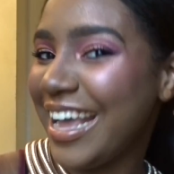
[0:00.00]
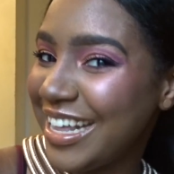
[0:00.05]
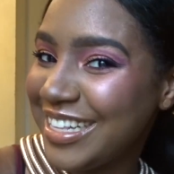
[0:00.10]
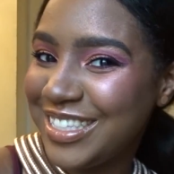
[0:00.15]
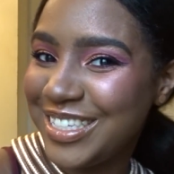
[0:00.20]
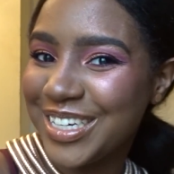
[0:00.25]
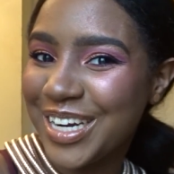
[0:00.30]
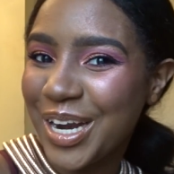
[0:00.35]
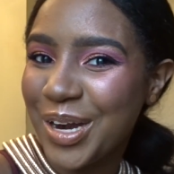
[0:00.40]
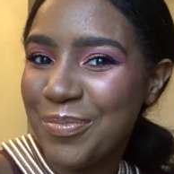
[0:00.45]

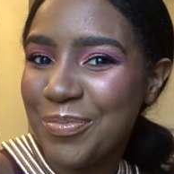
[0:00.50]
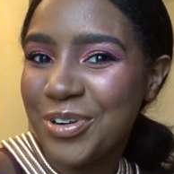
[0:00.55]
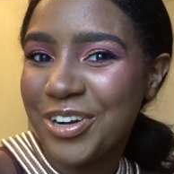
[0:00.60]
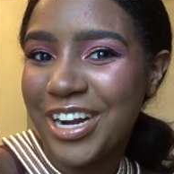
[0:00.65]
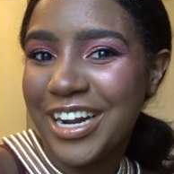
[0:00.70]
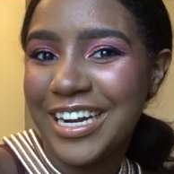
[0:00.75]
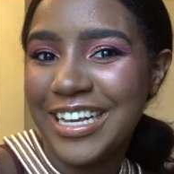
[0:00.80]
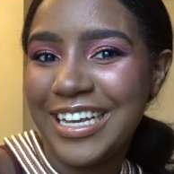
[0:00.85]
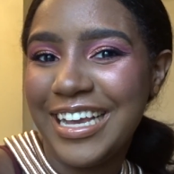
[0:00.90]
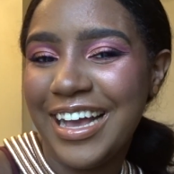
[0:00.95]
It's your girl
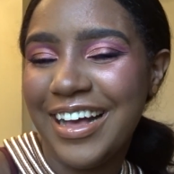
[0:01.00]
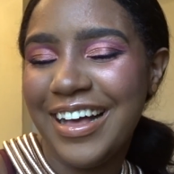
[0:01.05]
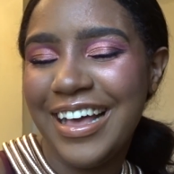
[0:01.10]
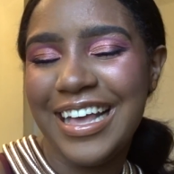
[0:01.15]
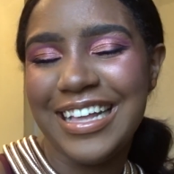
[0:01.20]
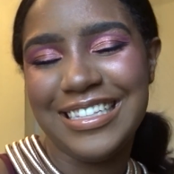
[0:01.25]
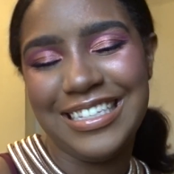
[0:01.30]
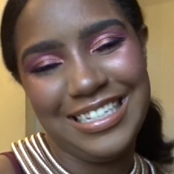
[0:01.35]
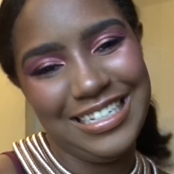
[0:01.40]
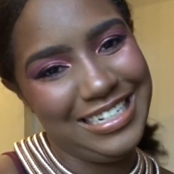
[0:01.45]
Morena Gyal,
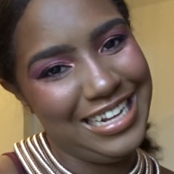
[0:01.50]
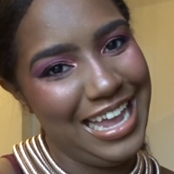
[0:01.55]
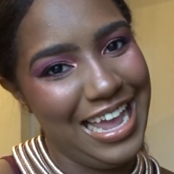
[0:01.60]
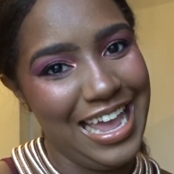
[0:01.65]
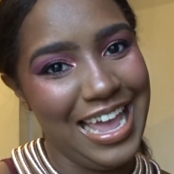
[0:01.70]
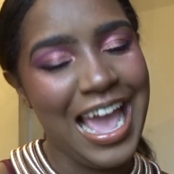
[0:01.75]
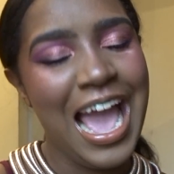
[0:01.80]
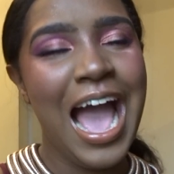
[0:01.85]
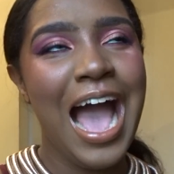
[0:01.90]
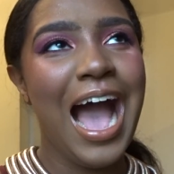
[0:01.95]
and
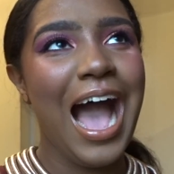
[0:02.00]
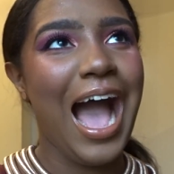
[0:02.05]
today